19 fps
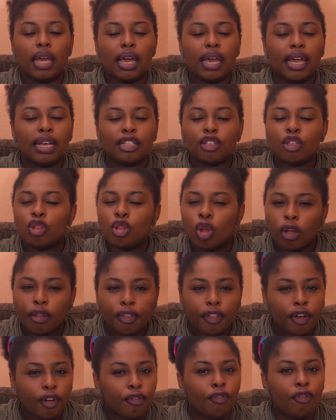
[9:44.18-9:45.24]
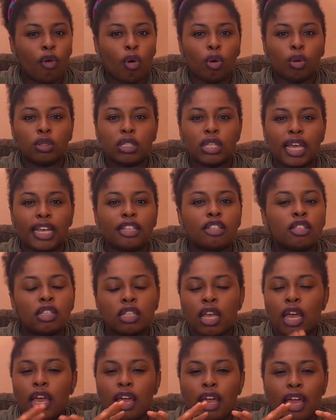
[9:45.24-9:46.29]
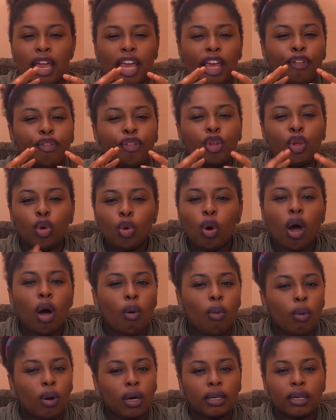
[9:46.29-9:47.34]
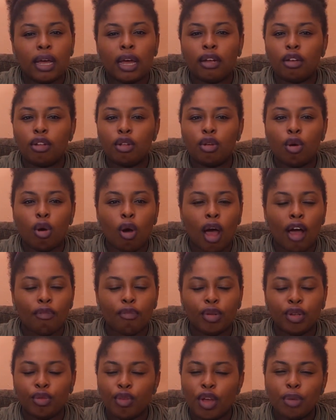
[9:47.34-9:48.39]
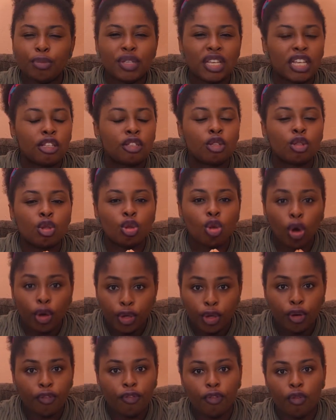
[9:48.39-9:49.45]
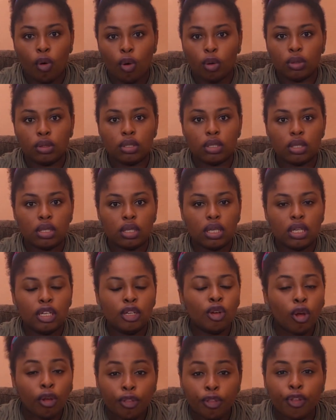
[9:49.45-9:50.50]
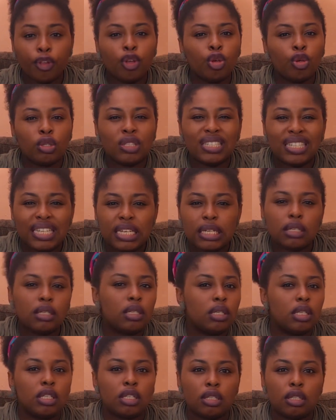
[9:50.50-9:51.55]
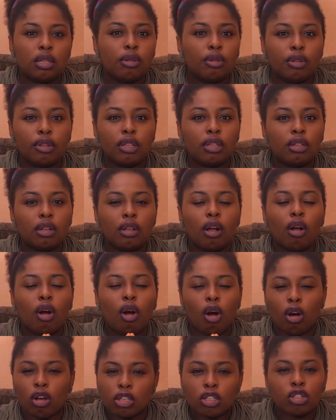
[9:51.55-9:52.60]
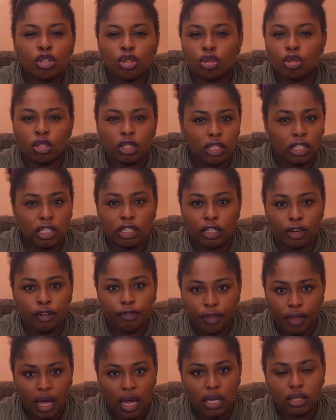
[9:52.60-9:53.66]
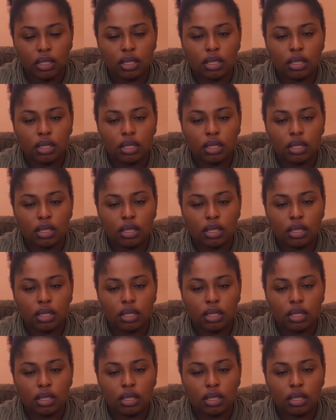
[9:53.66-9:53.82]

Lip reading: It's not their fault. If you are one and you have been raped, it's not your fault. Nothing you did cost you to deserve that.